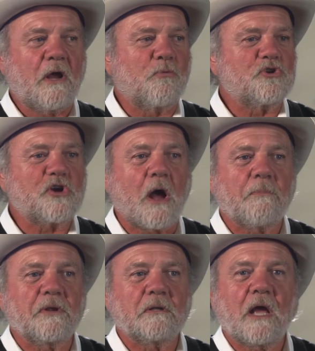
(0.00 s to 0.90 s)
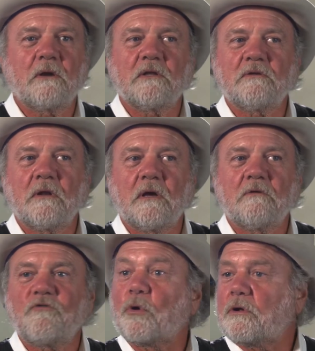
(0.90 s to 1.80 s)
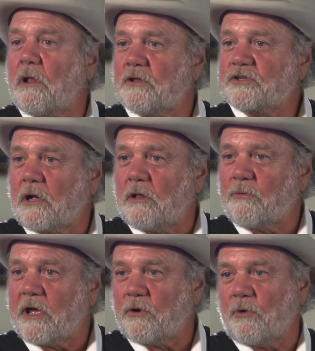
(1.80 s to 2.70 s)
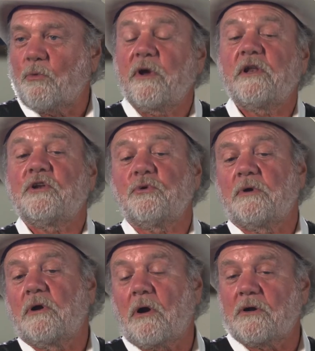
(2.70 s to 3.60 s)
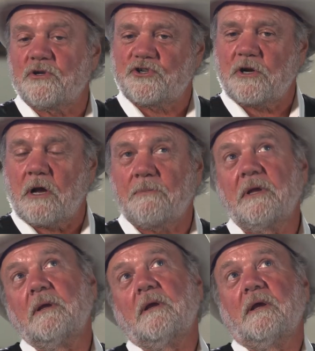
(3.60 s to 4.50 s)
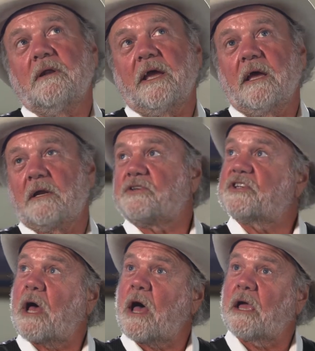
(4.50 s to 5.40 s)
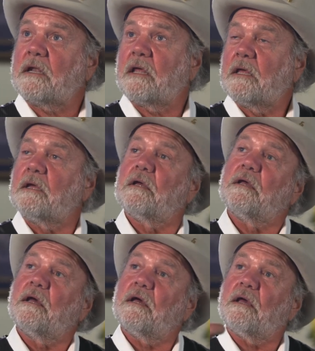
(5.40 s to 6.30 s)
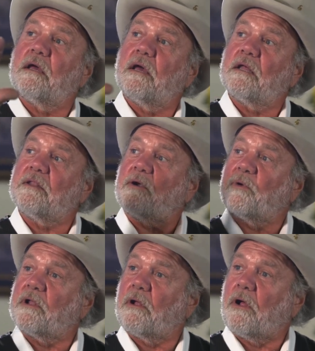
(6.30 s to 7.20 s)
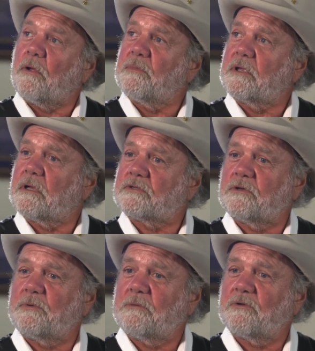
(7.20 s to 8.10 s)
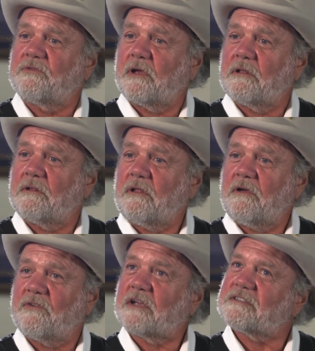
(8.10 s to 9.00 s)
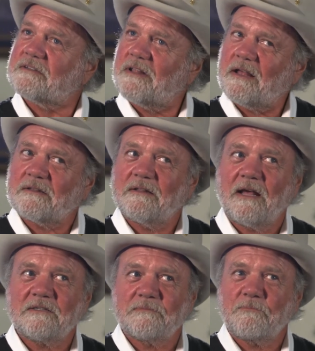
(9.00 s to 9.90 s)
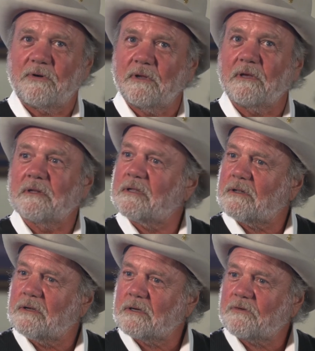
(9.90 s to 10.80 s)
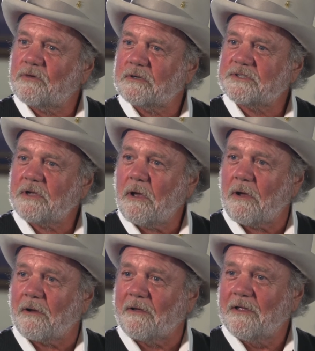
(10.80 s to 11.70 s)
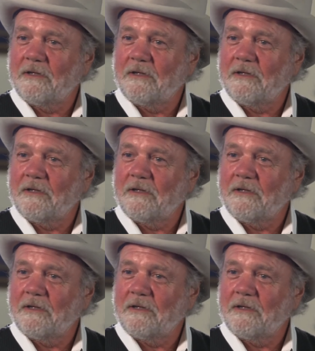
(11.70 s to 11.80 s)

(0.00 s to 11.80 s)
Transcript: and I were shopping down in Fort Collins, Colorado. We went into a garden shop, and they had a sign that read, All Because Two People Fell in Love. I said, that's a pretty good little hook for a song.